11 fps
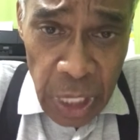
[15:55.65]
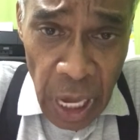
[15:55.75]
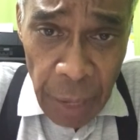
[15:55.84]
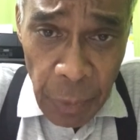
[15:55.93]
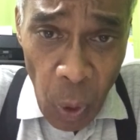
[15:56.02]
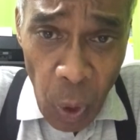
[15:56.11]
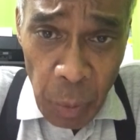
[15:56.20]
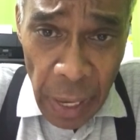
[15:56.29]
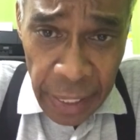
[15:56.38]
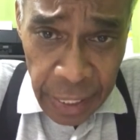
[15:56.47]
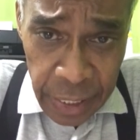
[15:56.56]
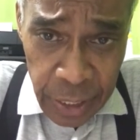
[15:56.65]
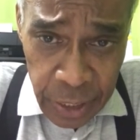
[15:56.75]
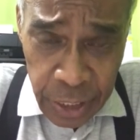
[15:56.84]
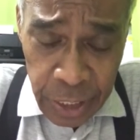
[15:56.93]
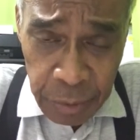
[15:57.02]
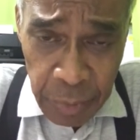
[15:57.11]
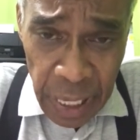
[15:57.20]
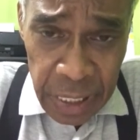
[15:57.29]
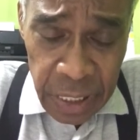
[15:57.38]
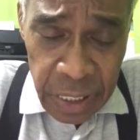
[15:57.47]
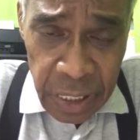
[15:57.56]
up all my energy.
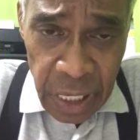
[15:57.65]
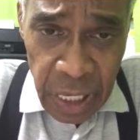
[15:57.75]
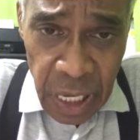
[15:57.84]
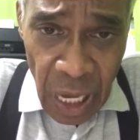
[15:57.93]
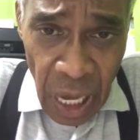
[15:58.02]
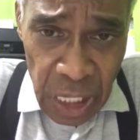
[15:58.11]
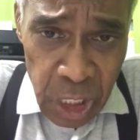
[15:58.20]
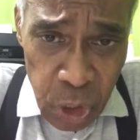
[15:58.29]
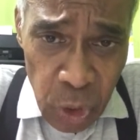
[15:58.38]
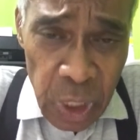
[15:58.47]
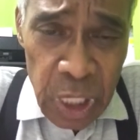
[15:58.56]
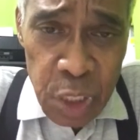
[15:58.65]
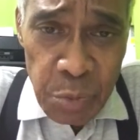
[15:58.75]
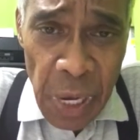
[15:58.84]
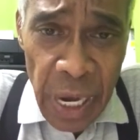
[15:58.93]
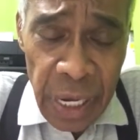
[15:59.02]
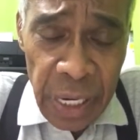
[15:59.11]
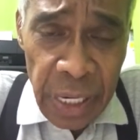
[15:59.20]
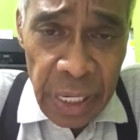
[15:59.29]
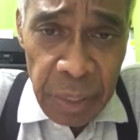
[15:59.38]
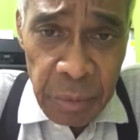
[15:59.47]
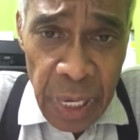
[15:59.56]
But as soon as
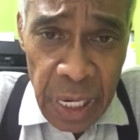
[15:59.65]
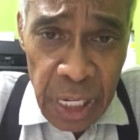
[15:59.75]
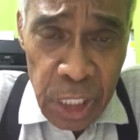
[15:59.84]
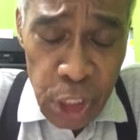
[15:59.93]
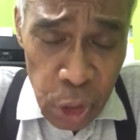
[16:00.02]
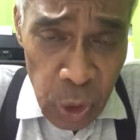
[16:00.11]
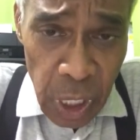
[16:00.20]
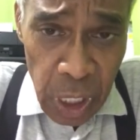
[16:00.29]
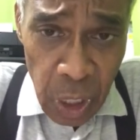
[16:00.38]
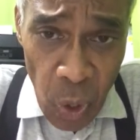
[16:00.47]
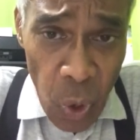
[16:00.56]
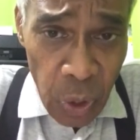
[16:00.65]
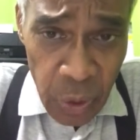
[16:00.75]
my sugar go